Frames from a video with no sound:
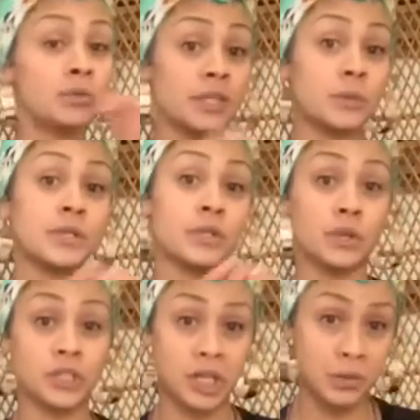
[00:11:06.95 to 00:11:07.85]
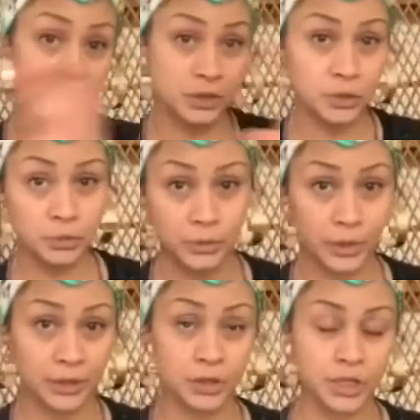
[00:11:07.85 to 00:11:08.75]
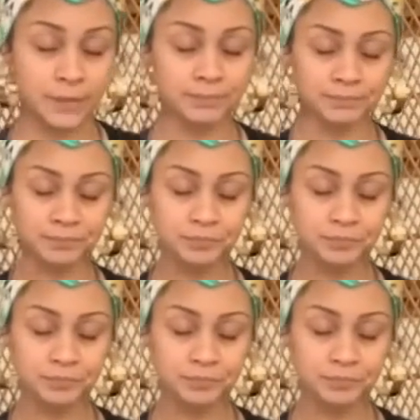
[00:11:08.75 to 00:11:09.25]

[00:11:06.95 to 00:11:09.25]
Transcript: this was associated with the new moon energy.